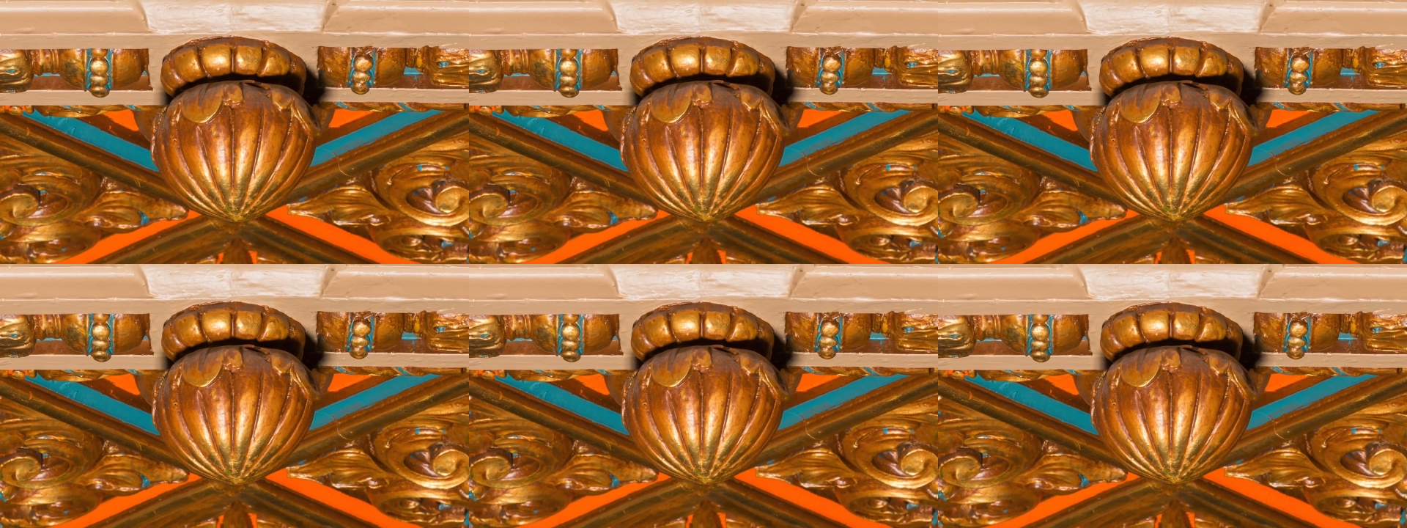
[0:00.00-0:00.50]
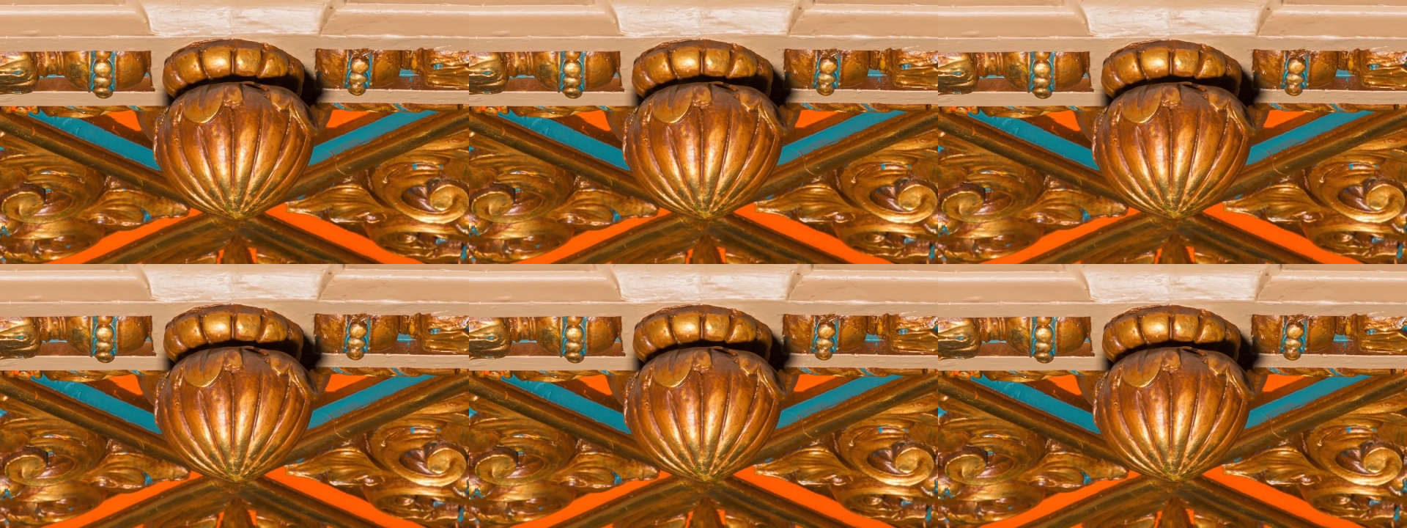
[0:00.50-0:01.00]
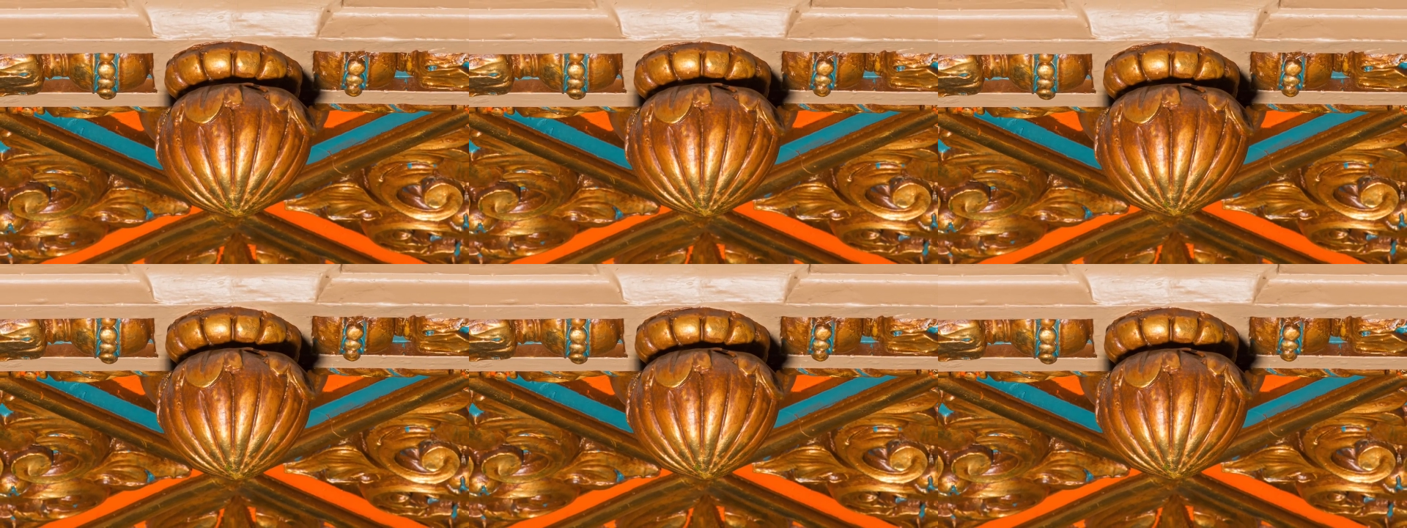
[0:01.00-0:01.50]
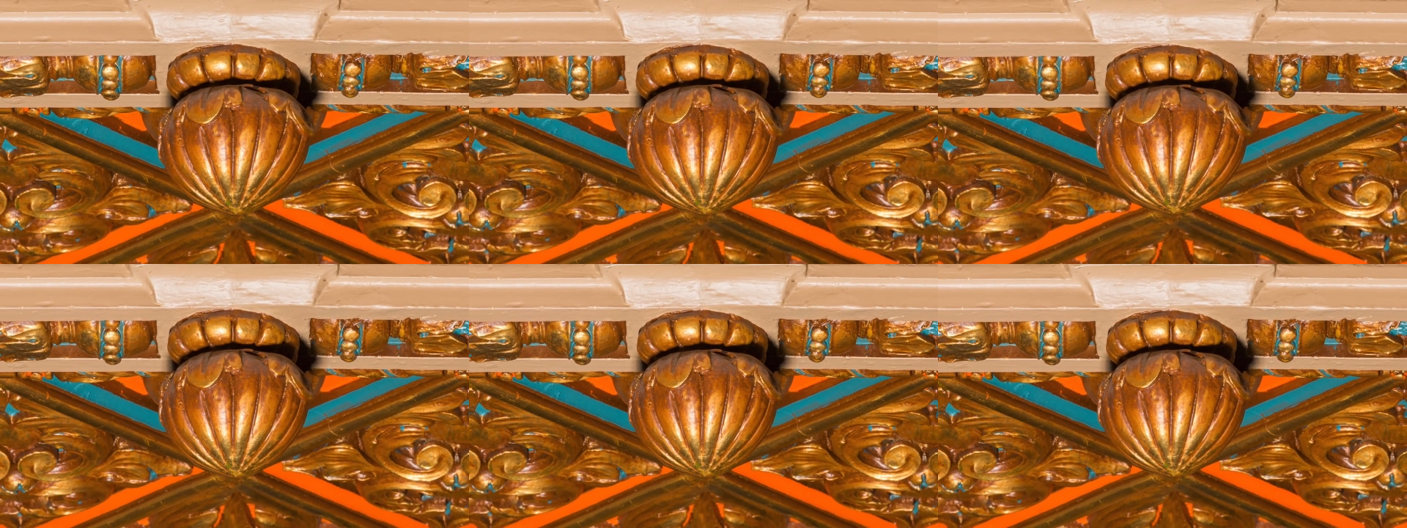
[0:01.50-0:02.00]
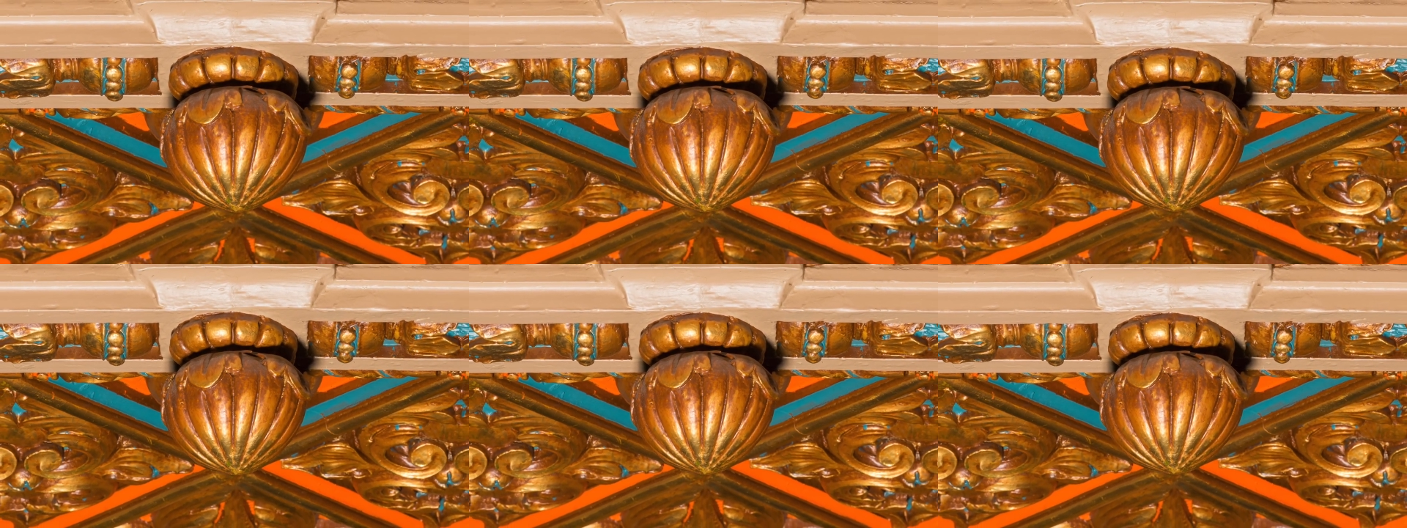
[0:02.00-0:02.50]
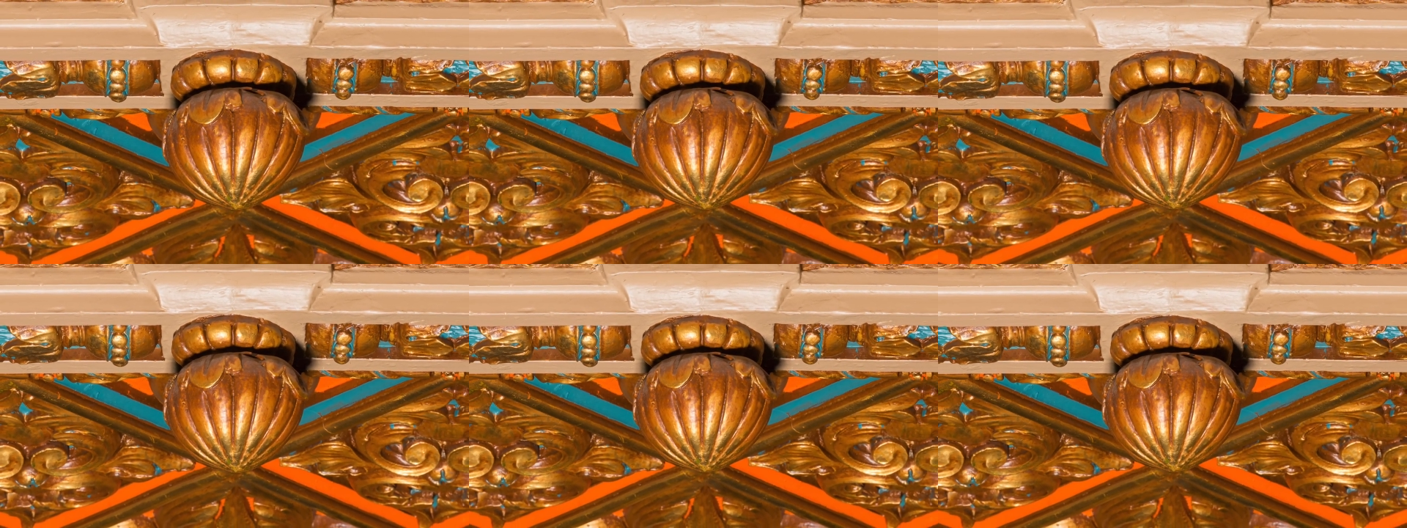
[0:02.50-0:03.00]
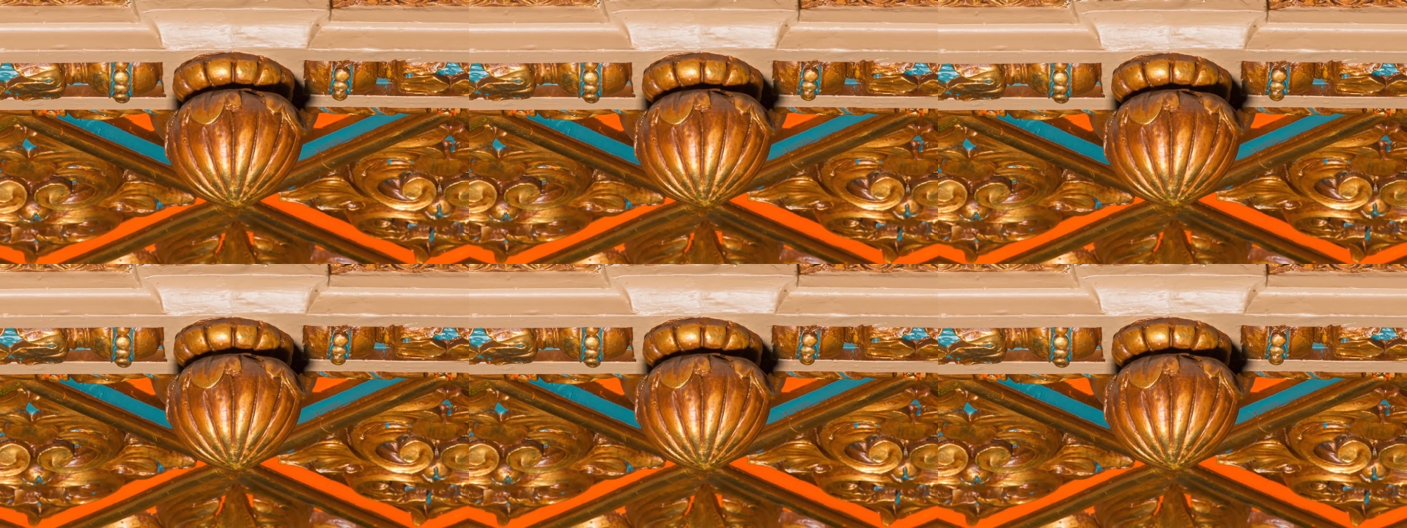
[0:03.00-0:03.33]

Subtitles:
No face is visible, so there are no lips to read.